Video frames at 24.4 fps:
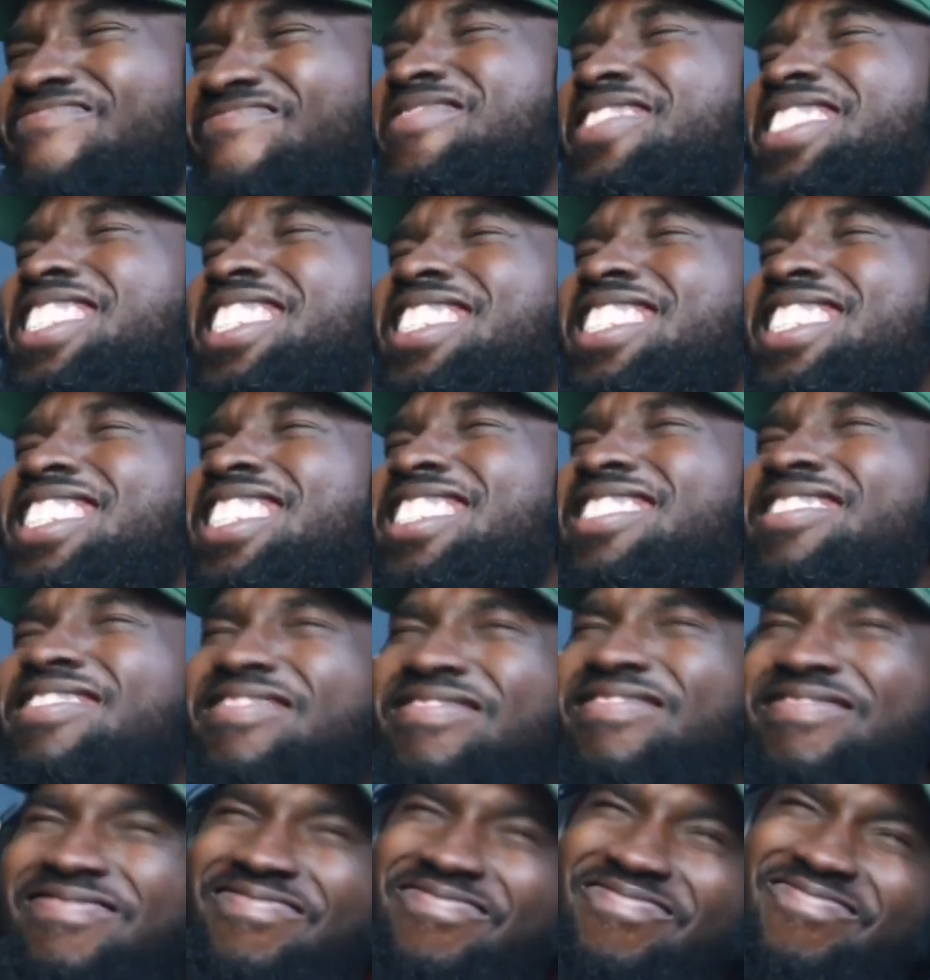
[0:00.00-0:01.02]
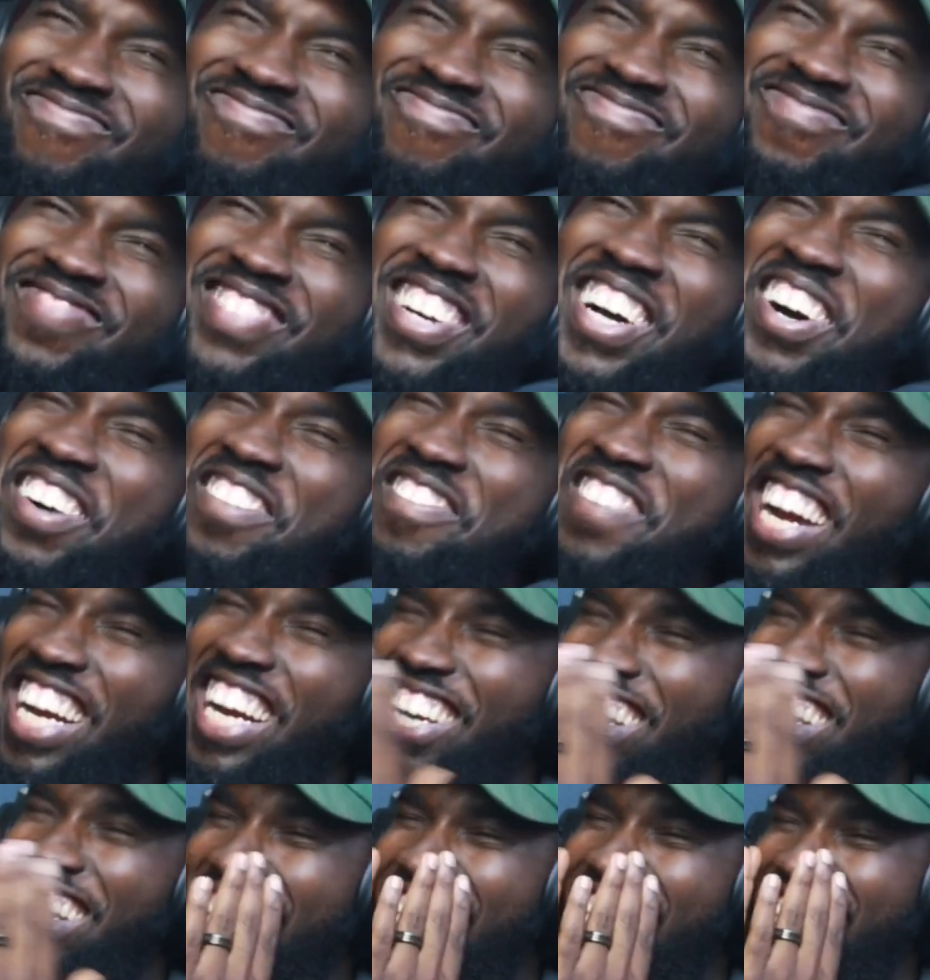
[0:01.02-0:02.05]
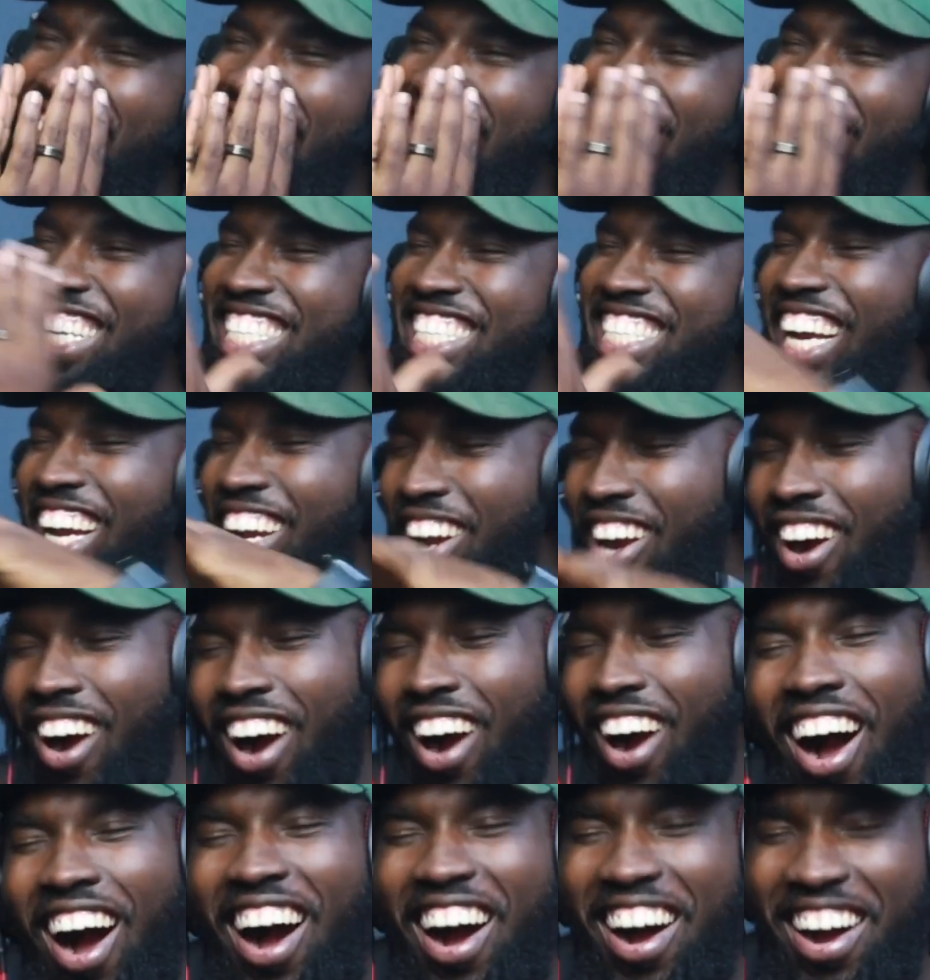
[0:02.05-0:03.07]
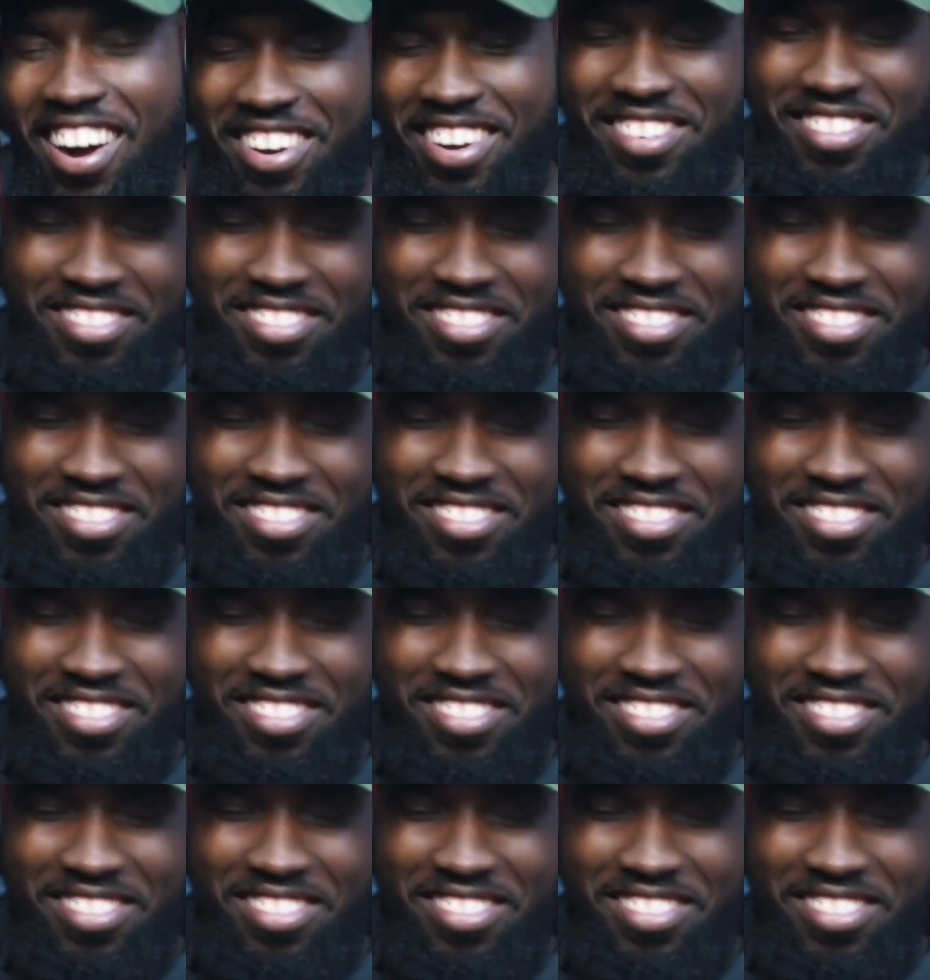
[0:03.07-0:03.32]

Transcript: them know. Oh my god, these keys are calm.